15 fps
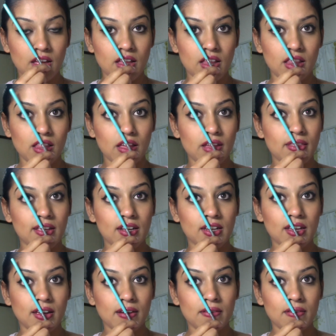lay a thing
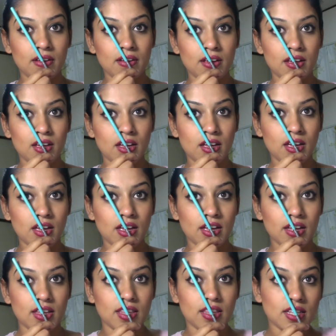down,
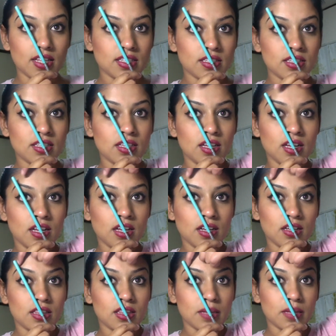and
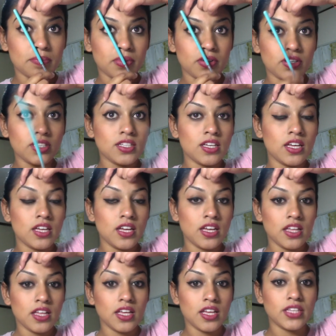that point
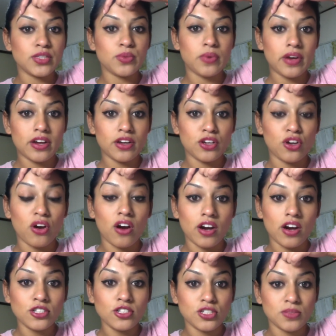is where your
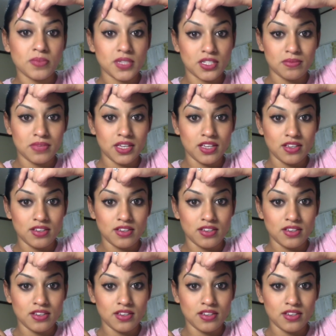arch is meant to be.